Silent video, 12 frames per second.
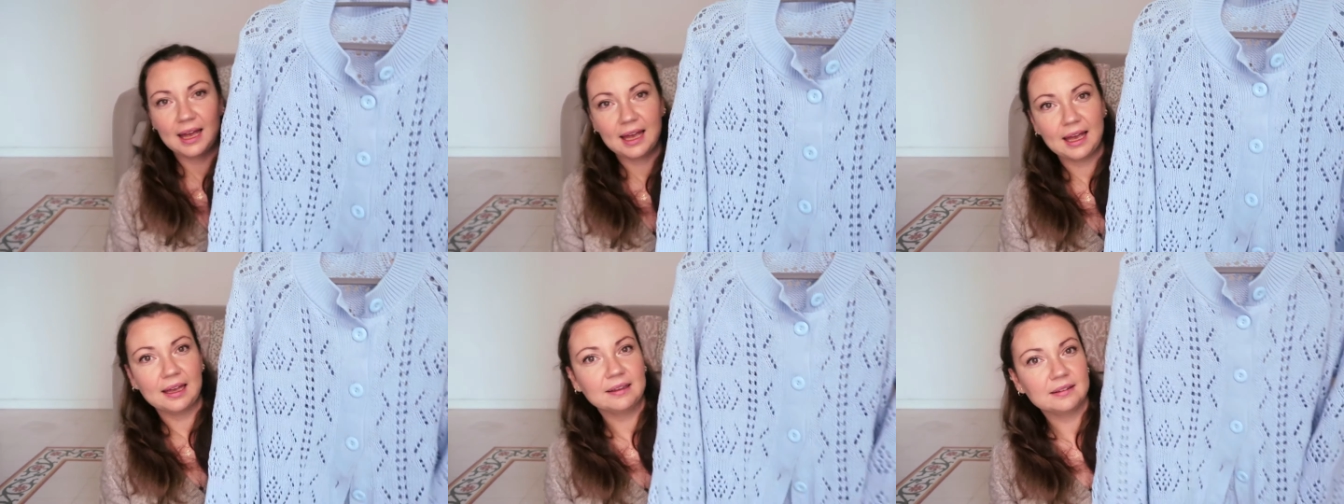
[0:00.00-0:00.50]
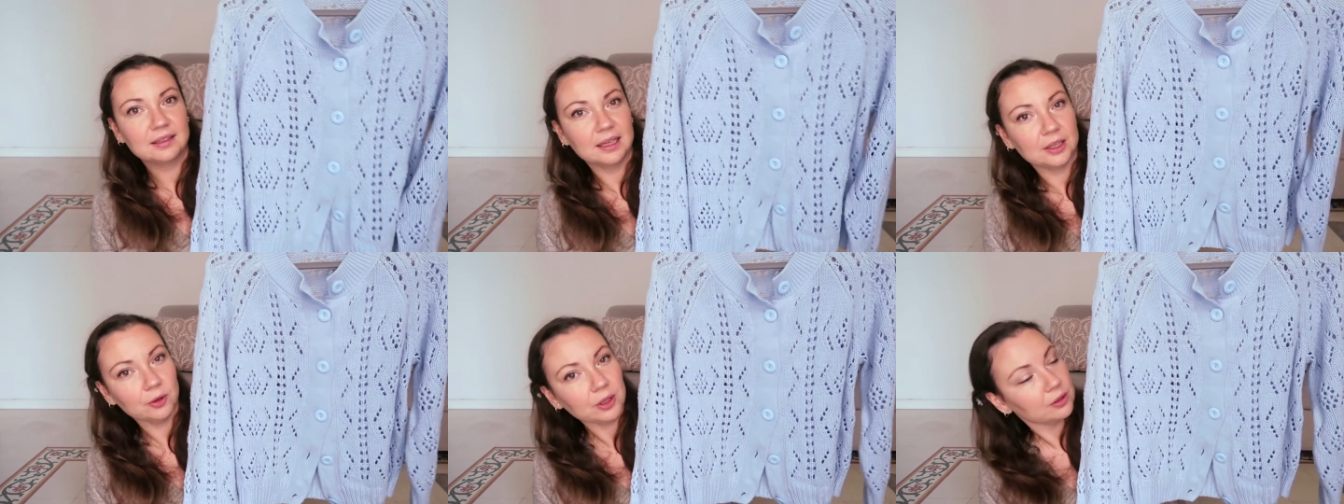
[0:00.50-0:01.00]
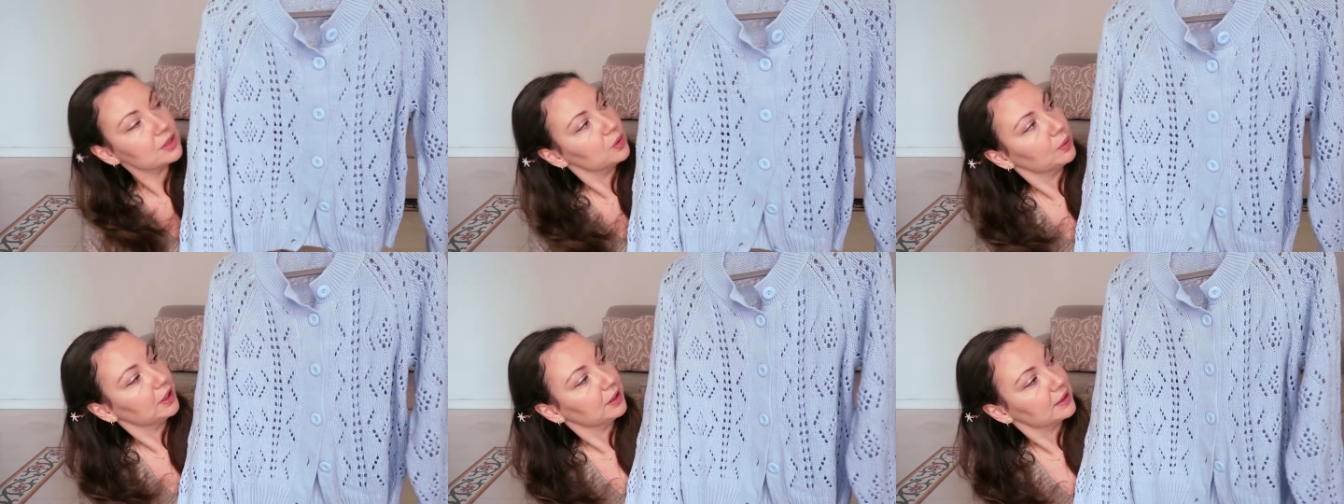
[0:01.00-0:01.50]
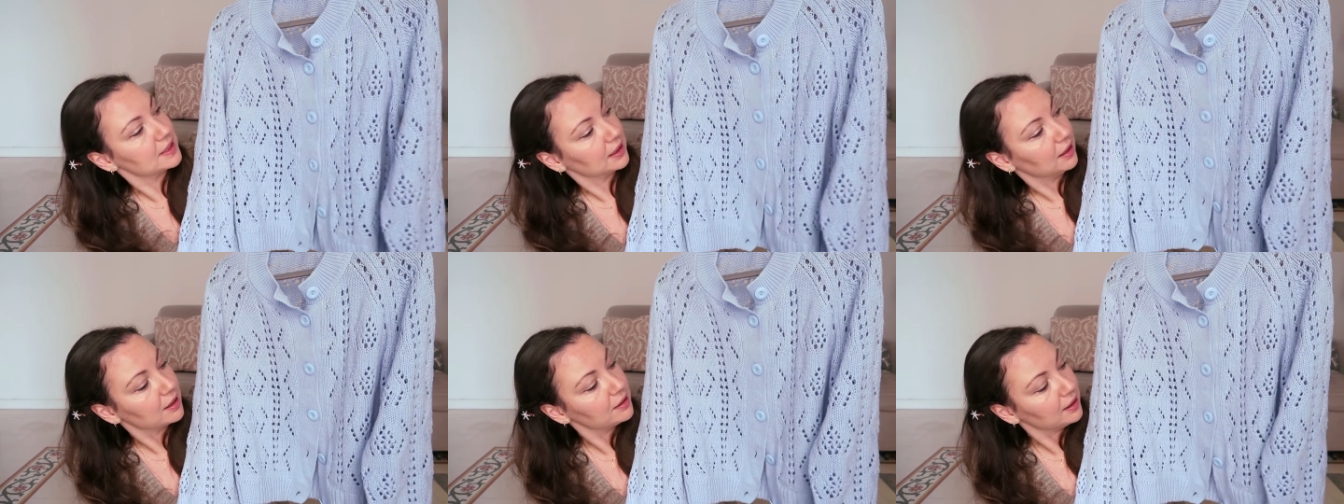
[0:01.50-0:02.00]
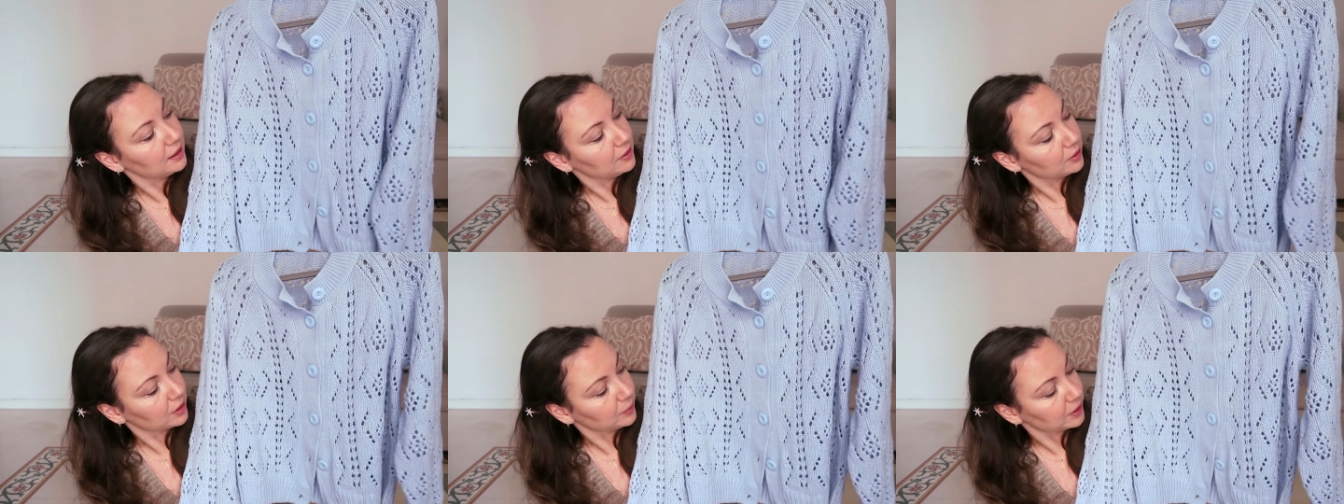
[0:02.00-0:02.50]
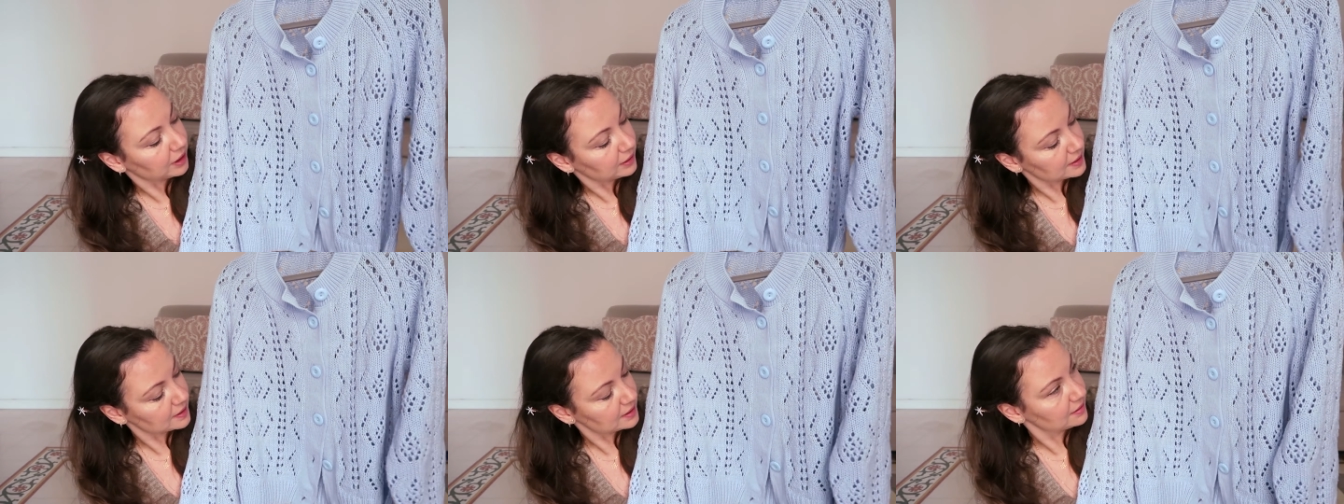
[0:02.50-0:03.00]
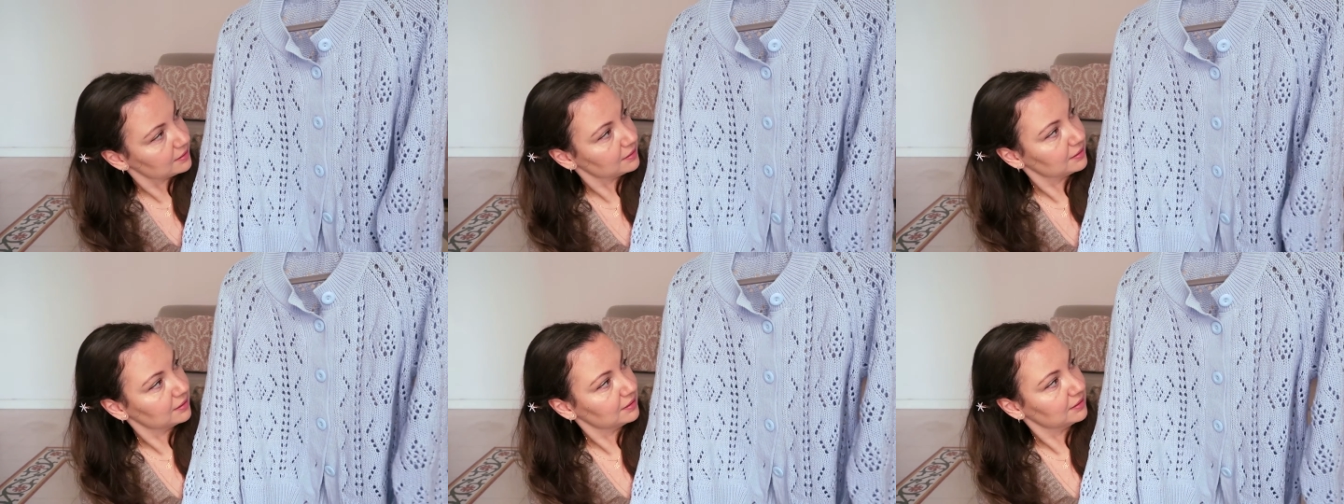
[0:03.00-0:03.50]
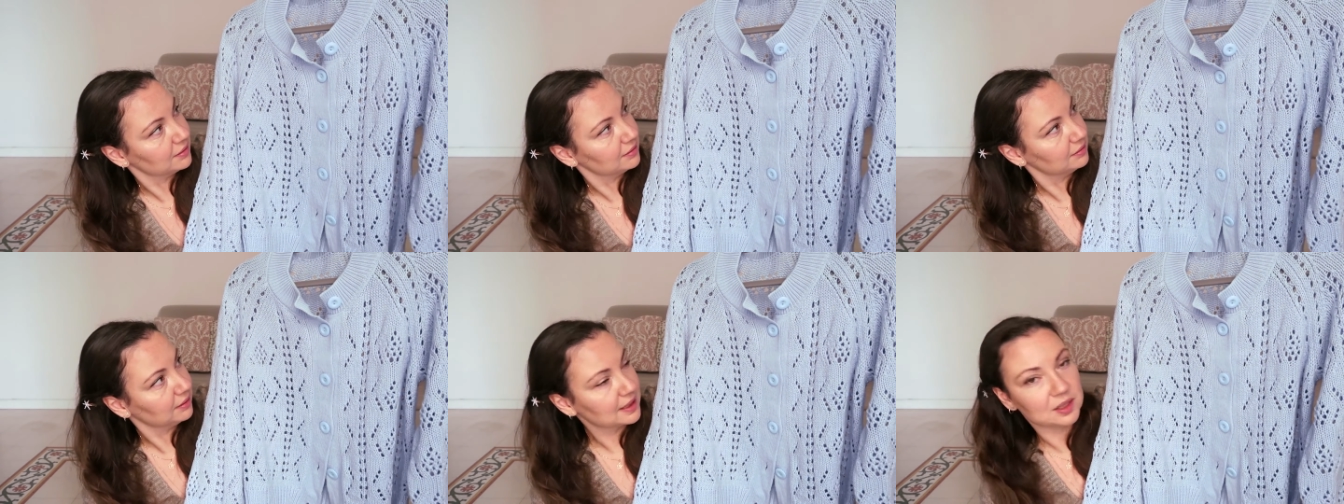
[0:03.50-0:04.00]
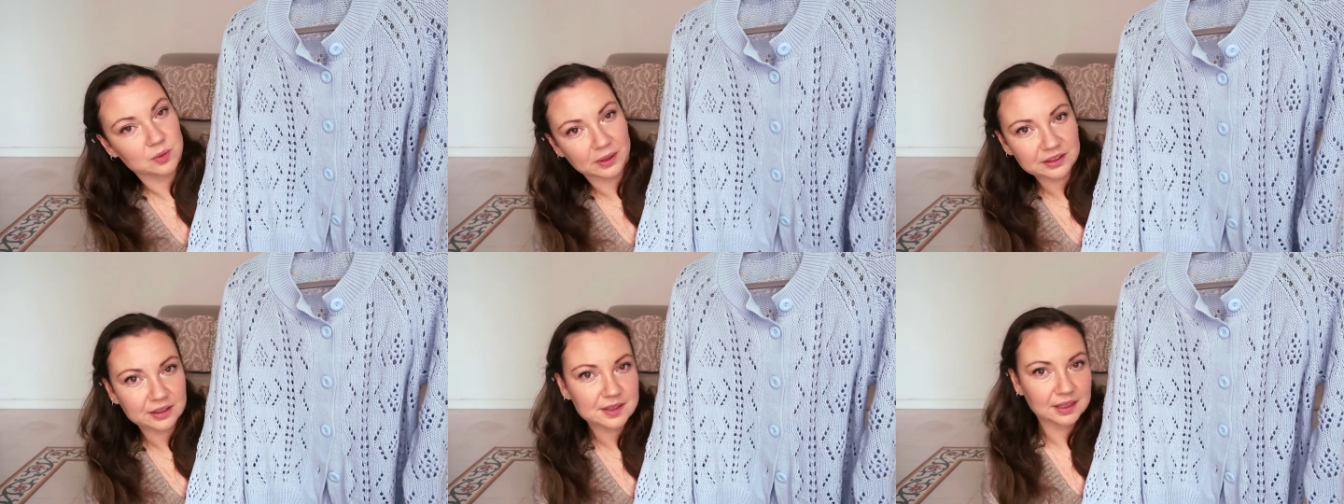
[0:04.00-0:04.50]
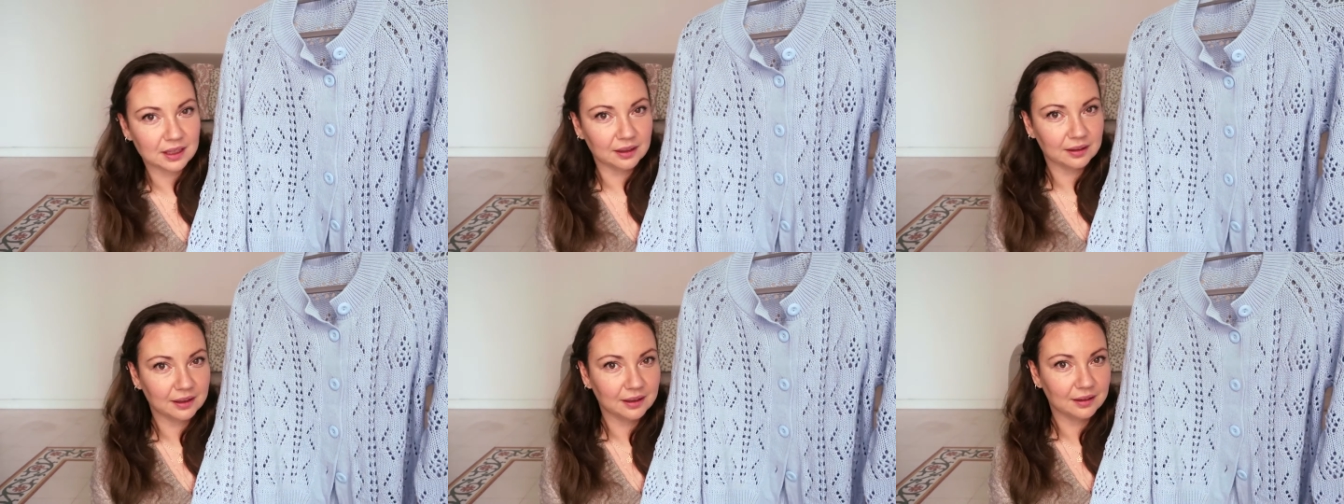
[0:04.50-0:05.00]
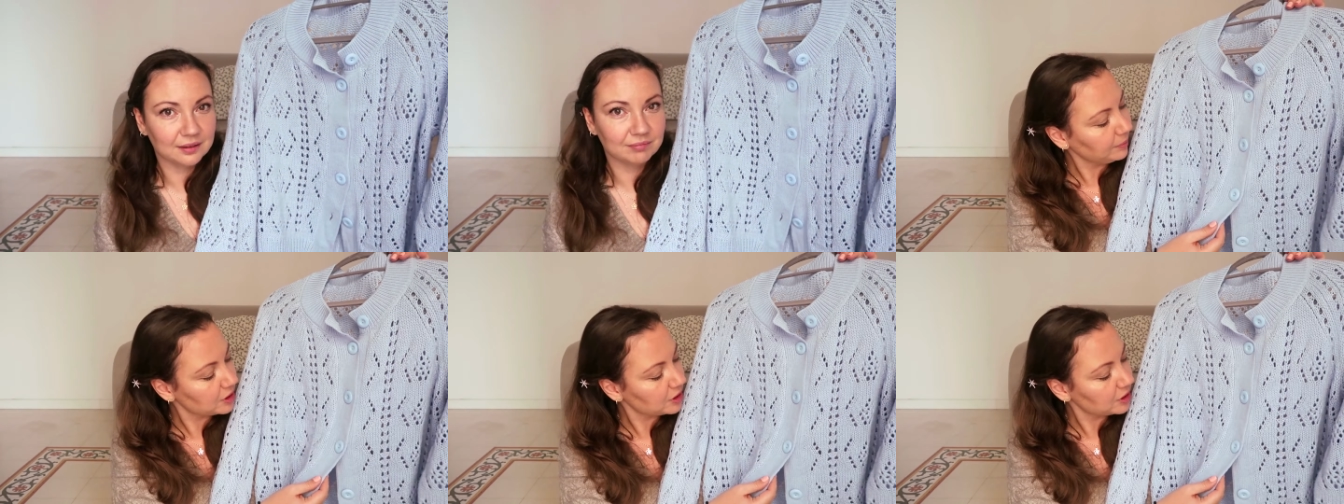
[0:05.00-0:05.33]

And you can also wear it as a cardigan. You can wear this as a sweater, as a cardigan.